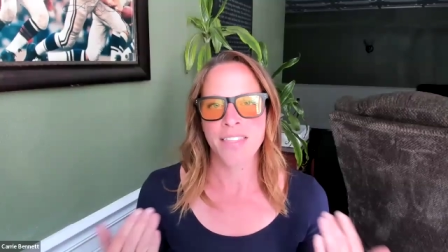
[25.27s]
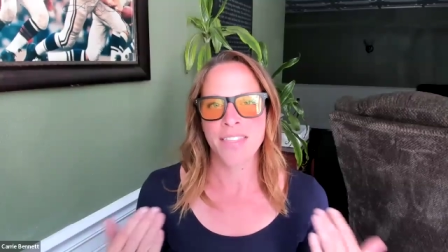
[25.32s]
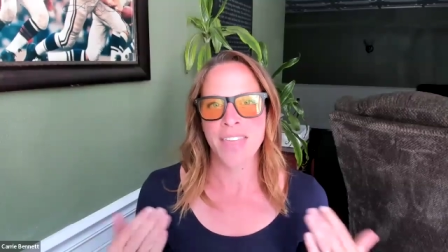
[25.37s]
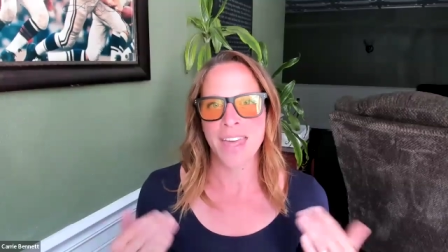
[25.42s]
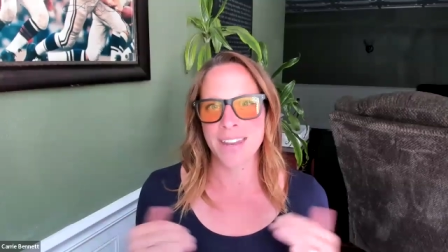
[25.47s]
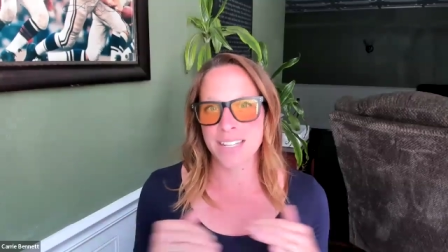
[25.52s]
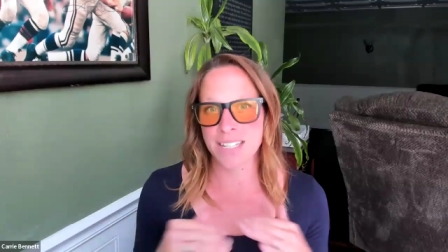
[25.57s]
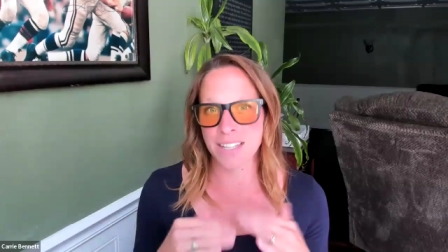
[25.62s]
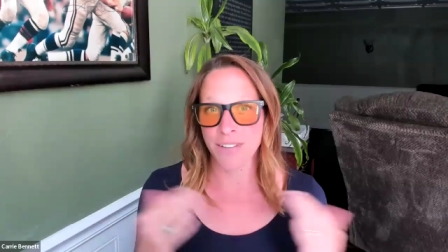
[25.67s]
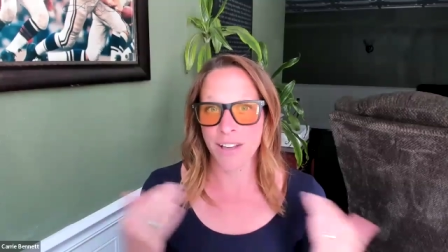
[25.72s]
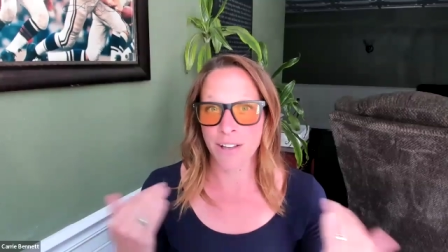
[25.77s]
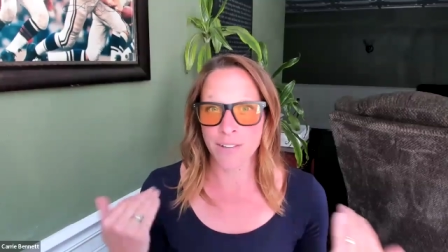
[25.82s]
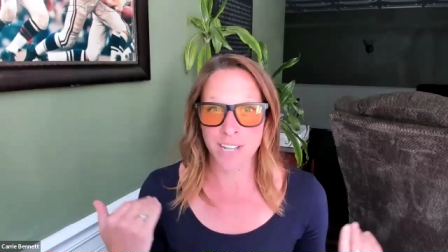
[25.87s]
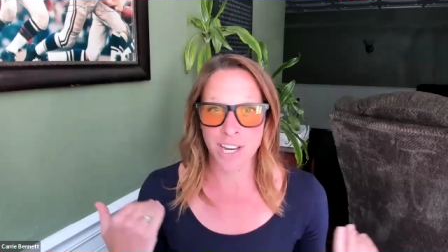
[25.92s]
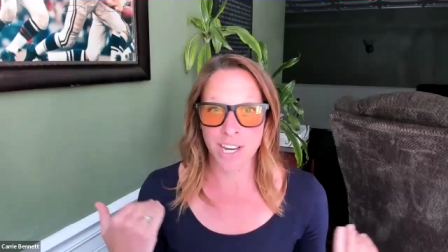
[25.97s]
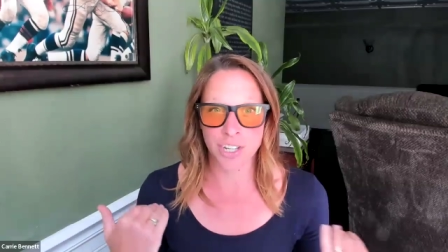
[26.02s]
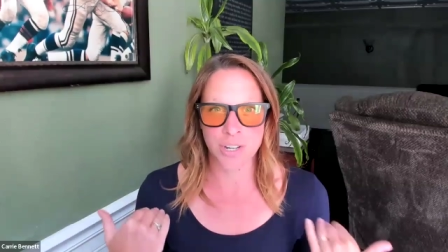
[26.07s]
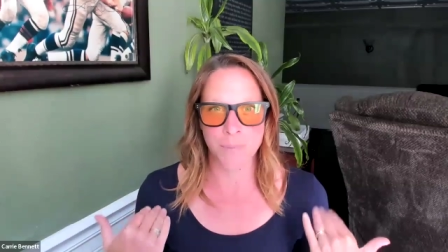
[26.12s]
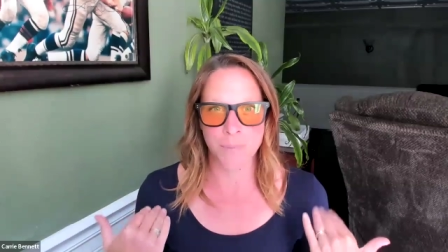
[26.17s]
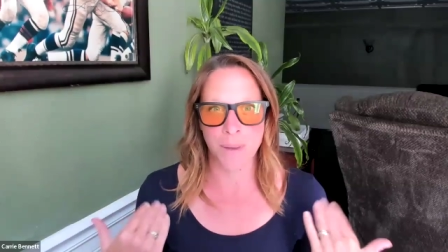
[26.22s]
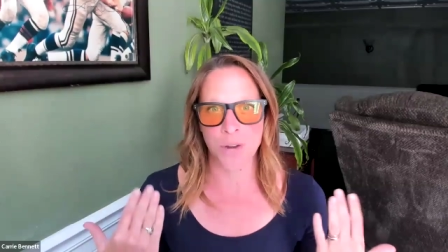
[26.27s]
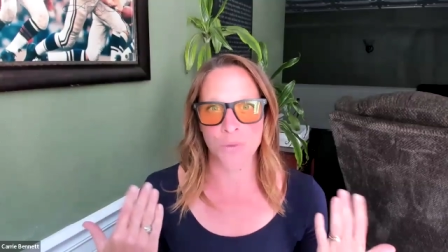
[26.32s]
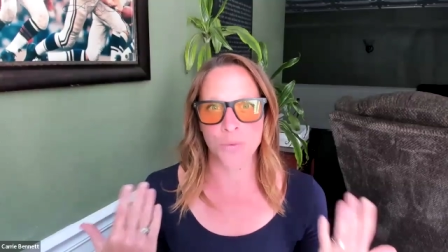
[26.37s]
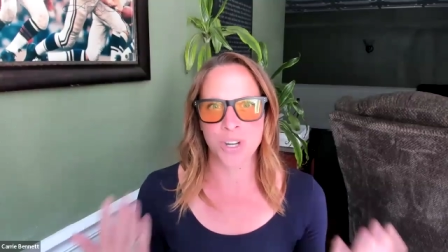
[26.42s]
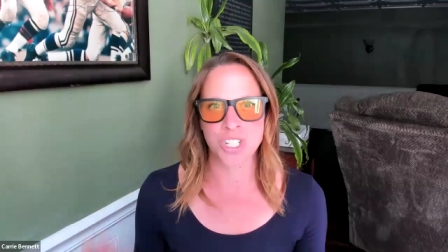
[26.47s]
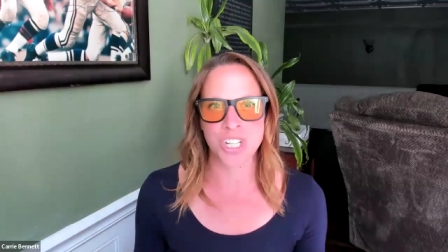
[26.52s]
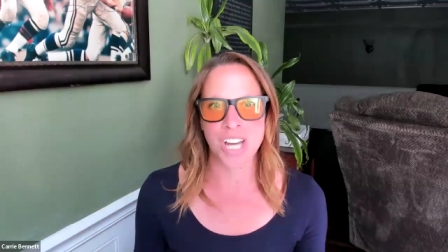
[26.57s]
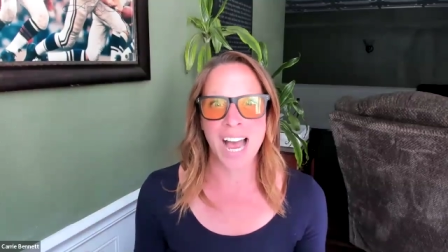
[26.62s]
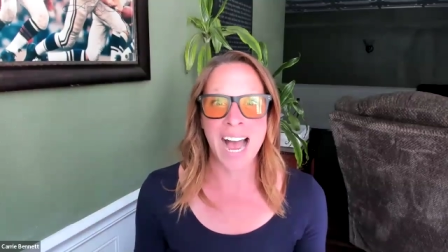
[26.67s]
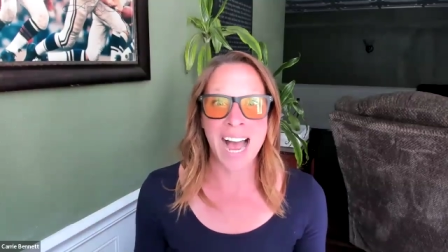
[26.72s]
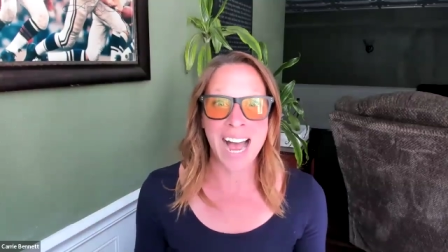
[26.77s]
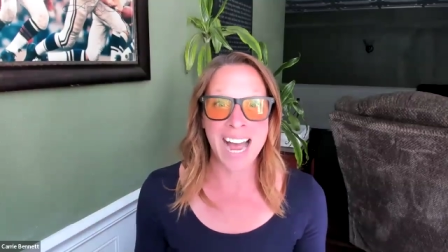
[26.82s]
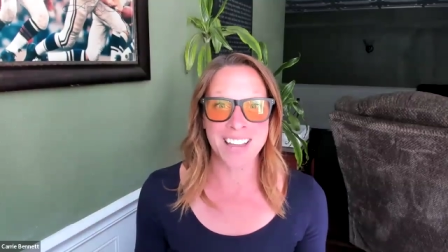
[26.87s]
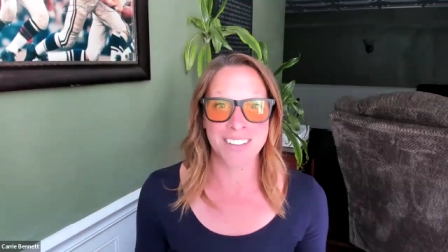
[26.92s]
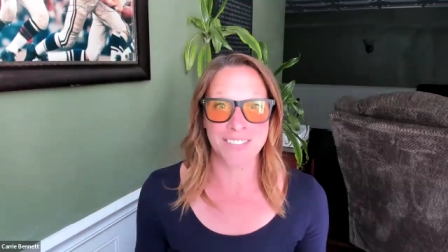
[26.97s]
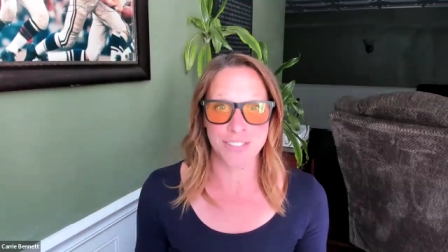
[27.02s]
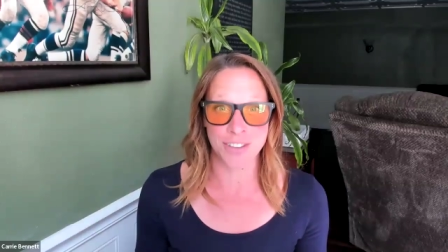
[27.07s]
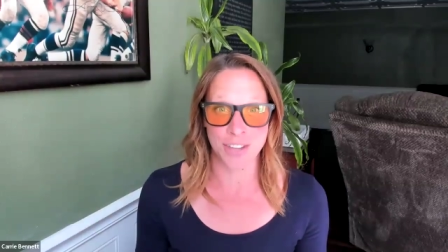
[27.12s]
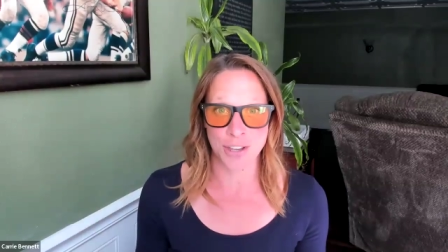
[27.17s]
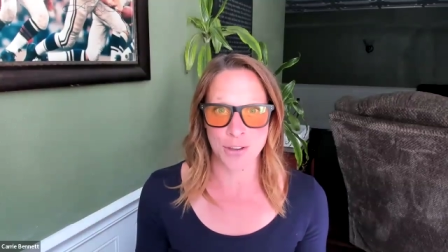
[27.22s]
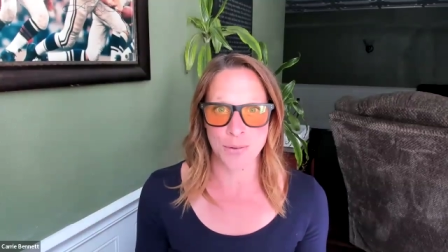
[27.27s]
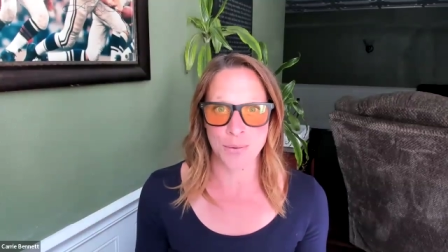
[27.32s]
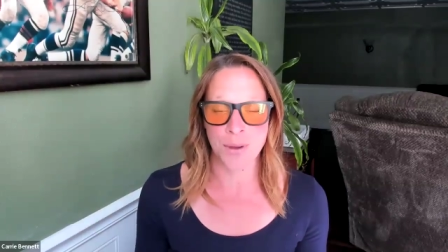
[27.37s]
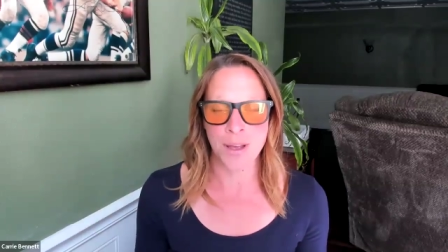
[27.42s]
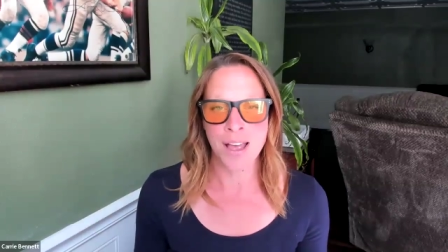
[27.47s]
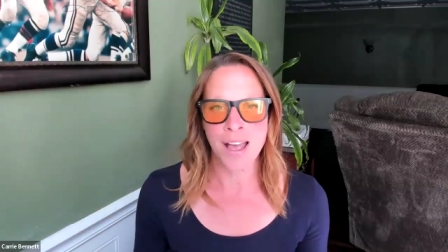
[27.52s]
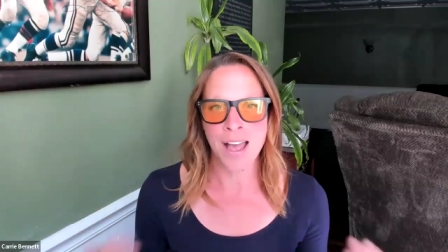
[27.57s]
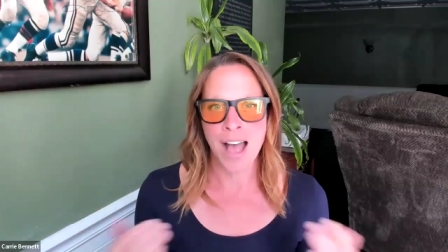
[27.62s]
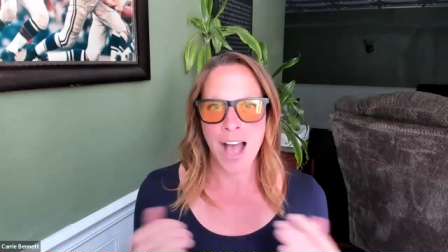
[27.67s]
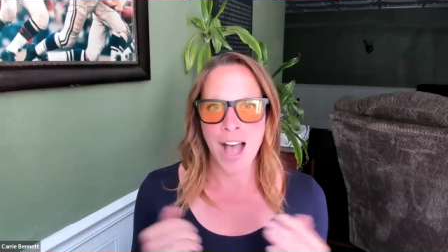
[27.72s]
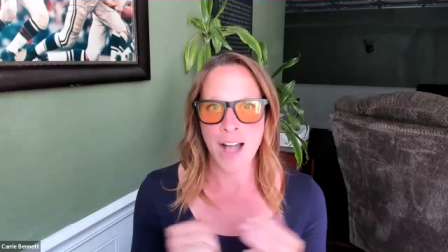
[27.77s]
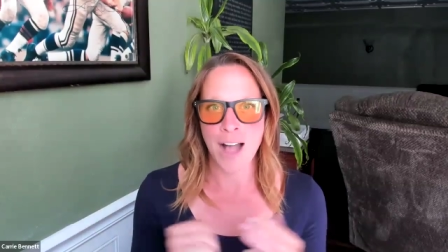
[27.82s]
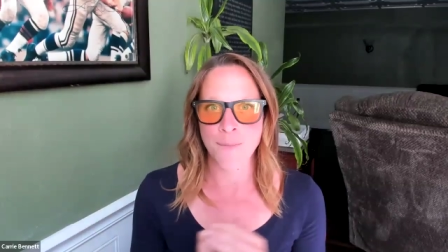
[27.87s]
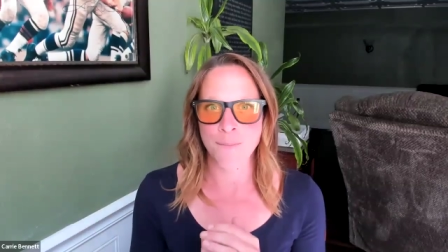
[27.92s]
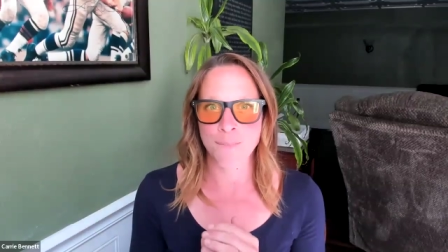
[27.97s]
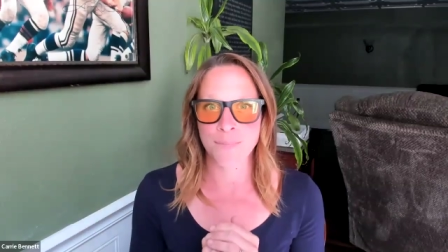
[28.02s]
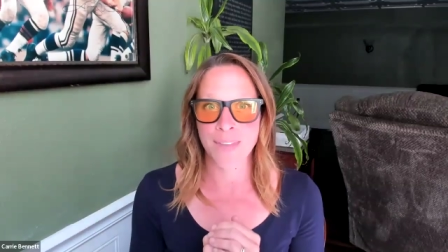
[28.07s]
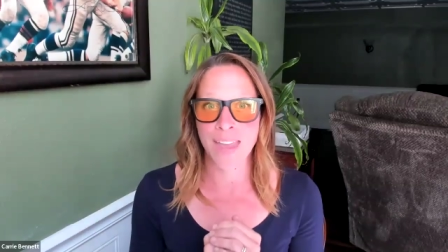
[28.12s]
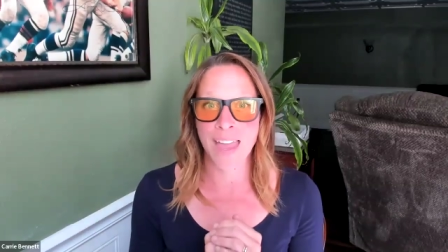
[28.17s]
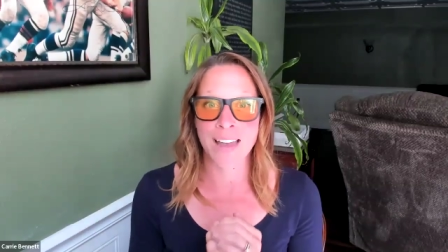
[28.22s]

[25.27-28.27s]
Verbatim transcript: that is the foundation upon which I view um,